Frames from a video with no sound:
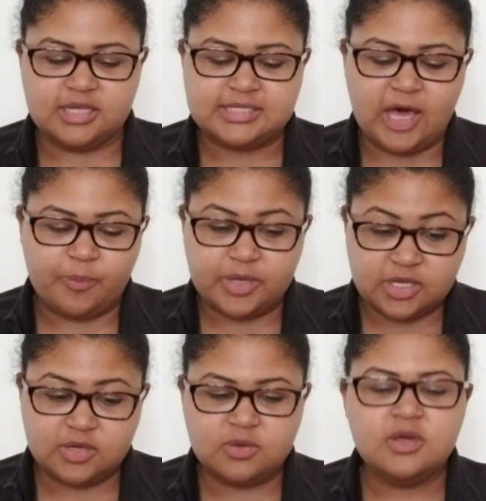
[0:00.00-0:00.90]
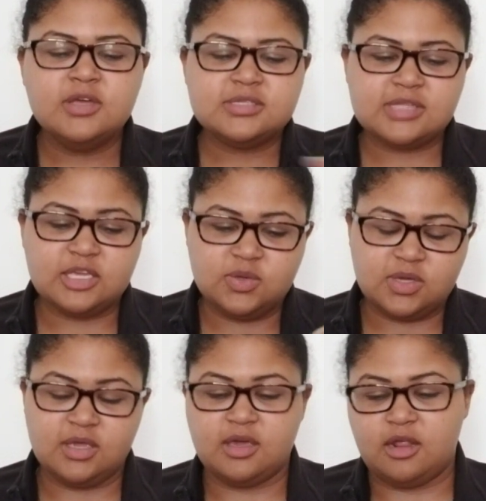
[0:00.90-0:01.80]
is helping you so that you
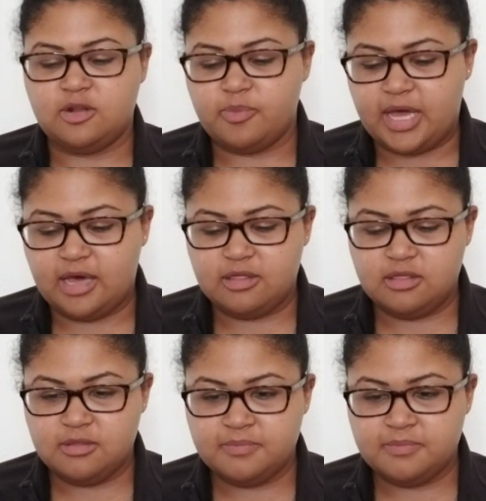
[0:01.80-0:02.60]
can get on your path